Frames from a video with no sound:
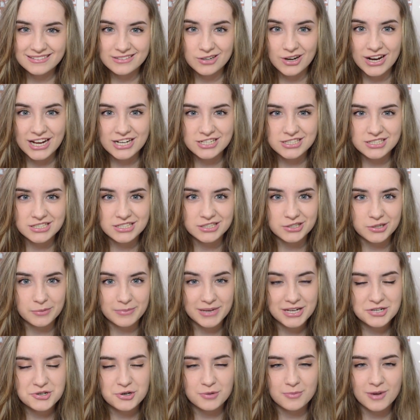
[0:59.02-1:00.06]
you're actually in your
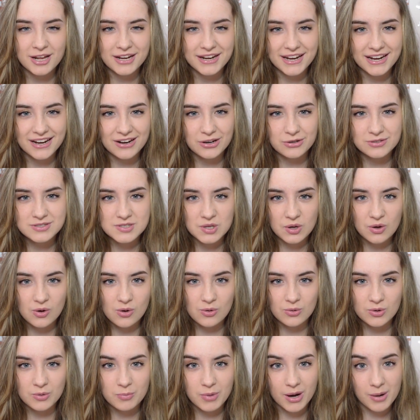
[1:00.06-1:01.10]
bedroom right now,
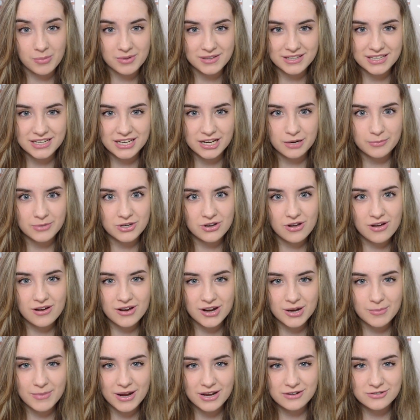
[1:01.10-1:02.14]
so you probably can hear me
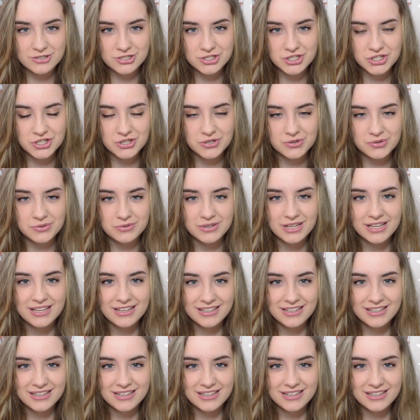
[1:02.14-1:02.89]
talking about you.